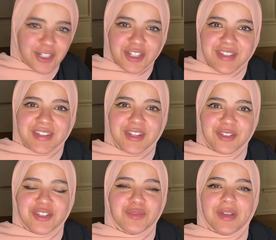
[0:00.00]
and
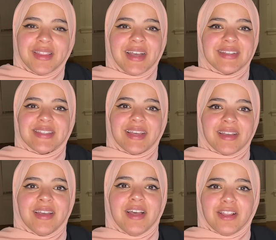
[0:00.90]
just, just one last
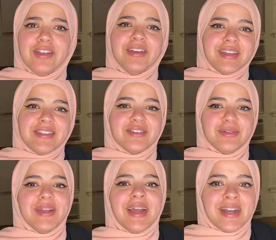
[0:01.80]
thing, look
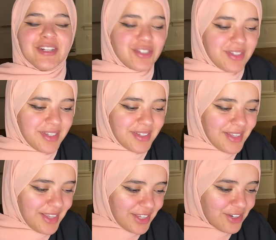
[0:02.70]
into it actually.
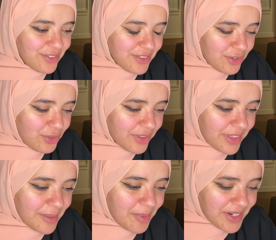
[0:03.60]
You know, the cool
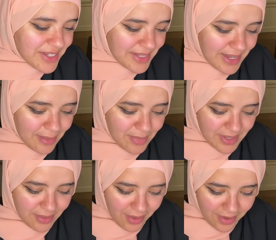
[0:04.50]
thing about Islam
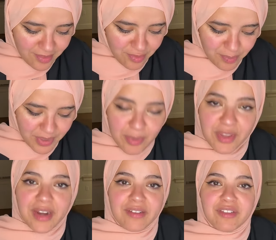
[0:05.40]
and a lot of
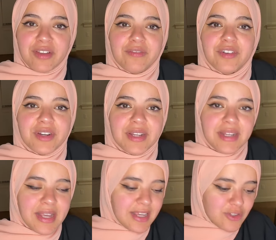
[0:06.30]
people that have
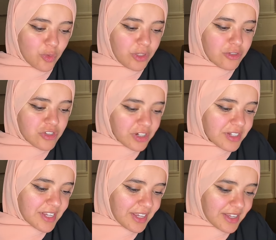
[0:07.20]
converted is when you
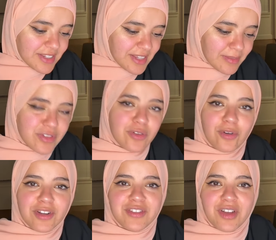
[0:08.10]
start taking steps
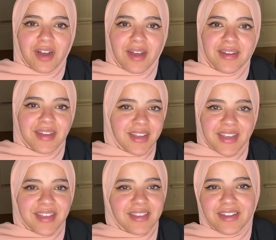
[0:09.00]
towards God,
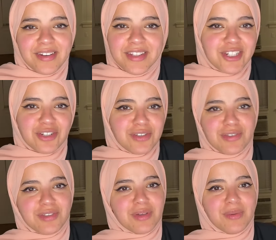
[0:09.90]
He literally
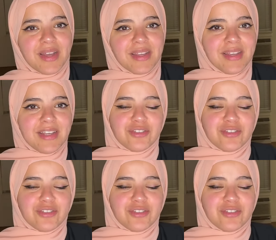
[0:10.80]
shows you the way.